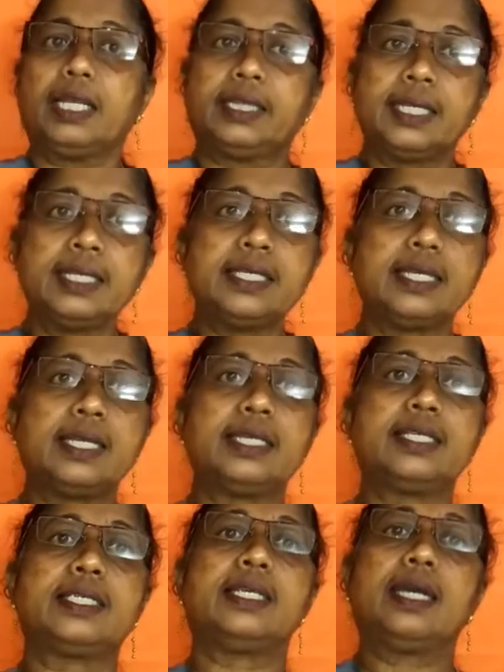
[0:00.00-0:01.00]
this
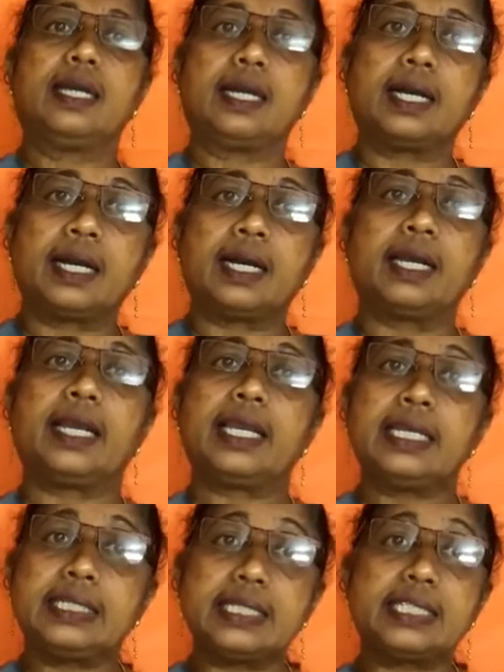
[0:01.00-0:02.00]
is an
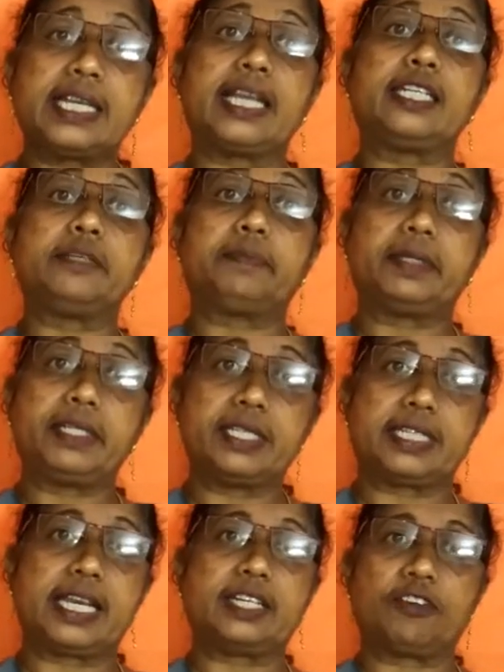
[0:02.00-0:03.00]
interchangeable
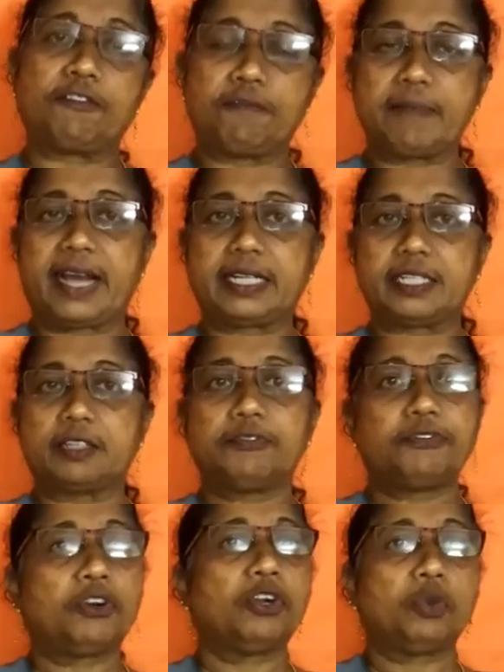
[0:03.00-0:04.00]
state of matter
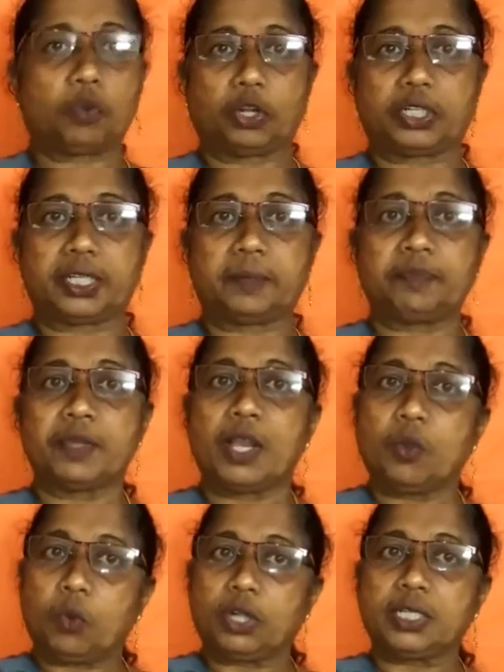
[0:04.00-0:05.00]
for water.
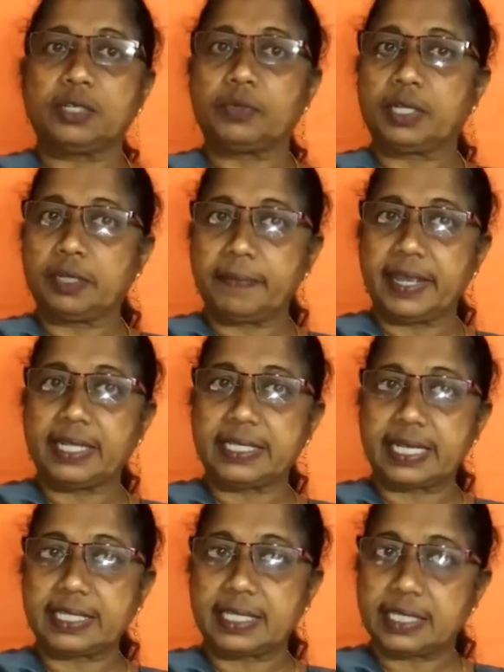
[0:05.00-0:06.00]
Water remains
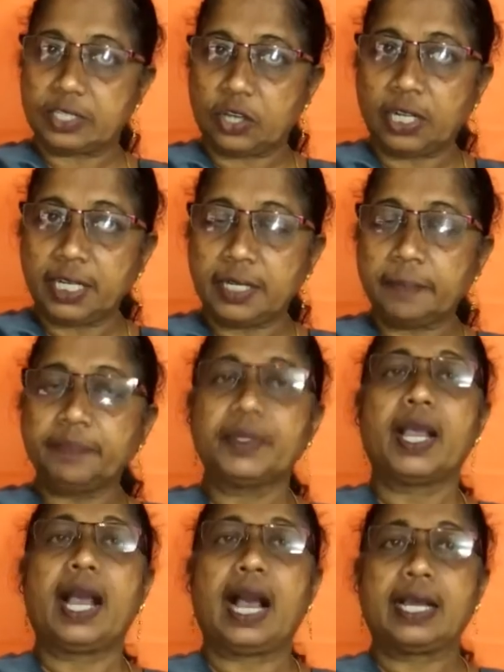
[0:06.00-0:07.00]
as solid,
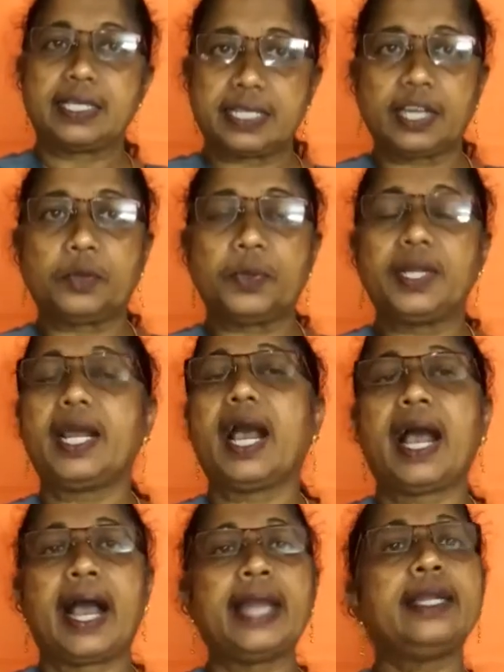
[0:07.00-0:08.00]
as liquid
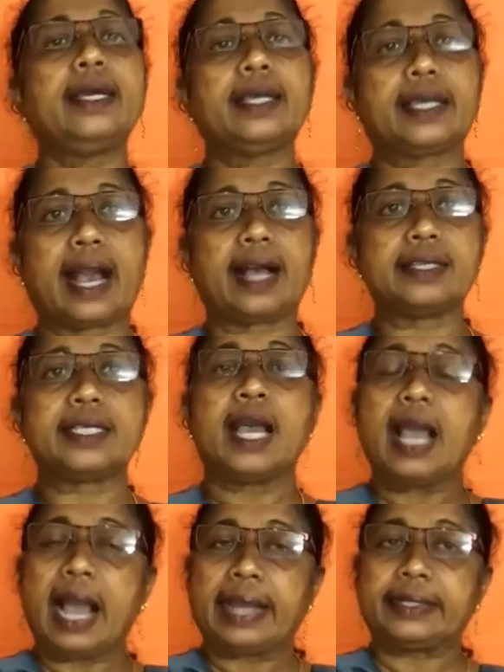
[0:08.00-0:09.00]
and gas,
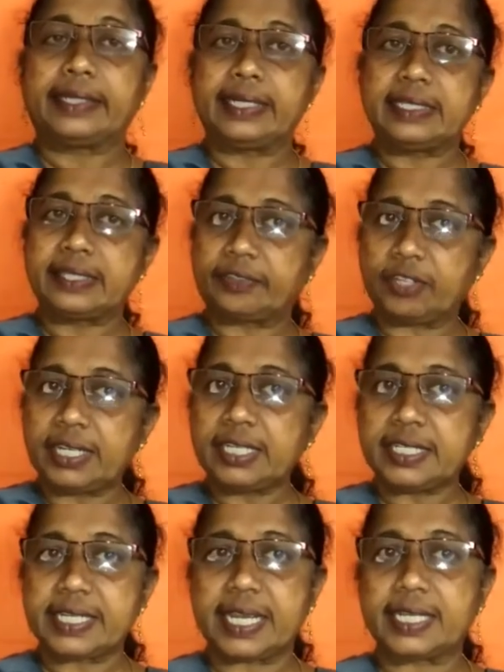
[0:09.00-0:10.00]
and these three
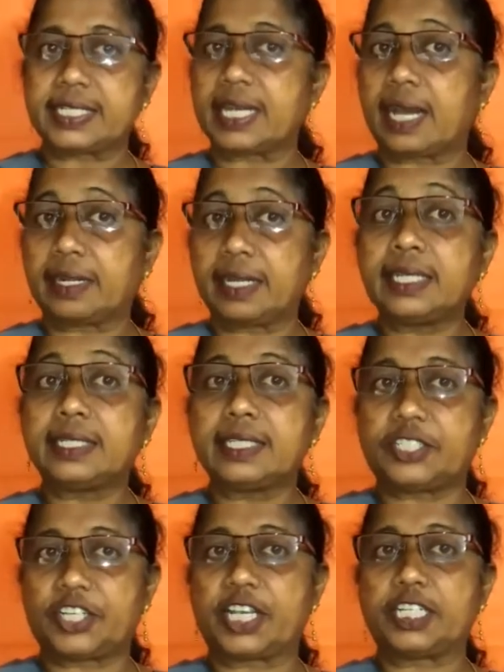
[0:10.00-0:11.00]
states are
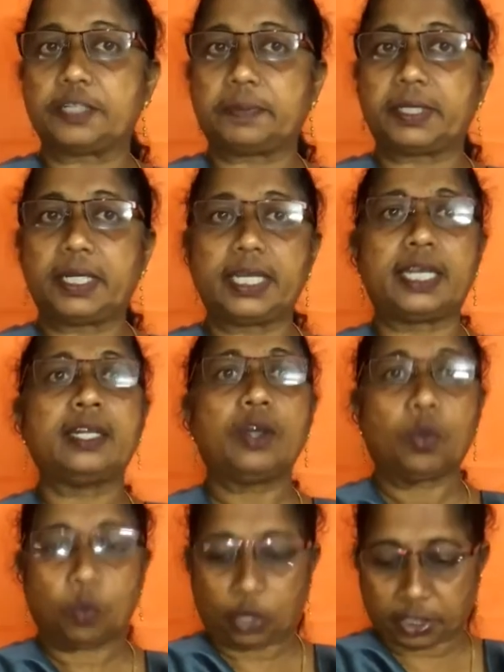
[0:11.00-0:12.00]
interchangeable
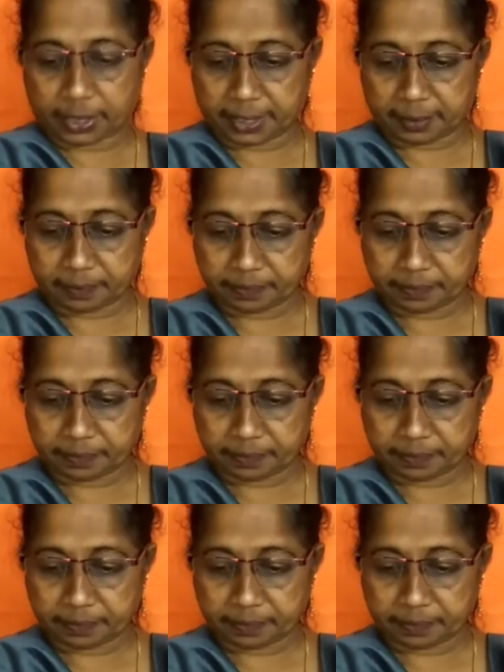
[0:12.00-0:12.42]
in water.